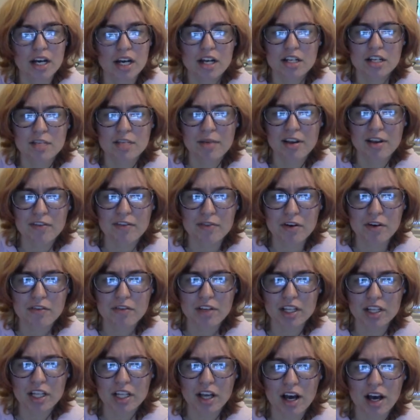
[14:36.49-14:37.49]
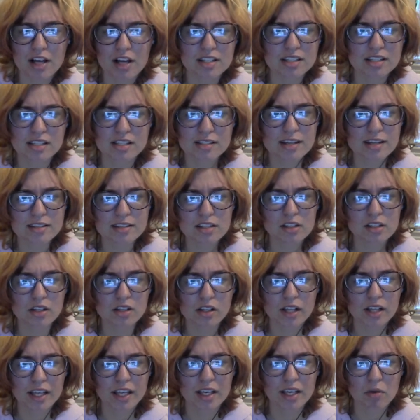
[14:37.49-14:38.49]
To be perfectly honest, this doesn't look
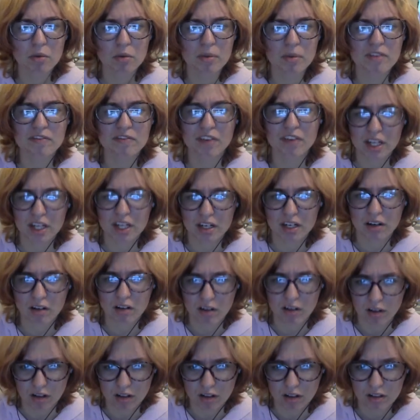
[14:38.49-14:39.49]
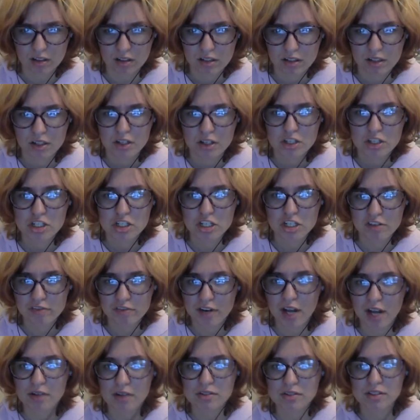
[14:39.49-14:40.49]
like it will be fun at all. She
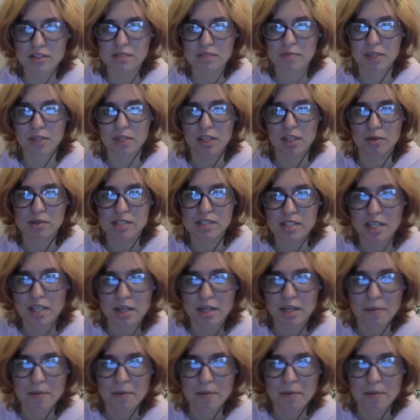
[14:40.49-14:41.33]
frowns conspicuously.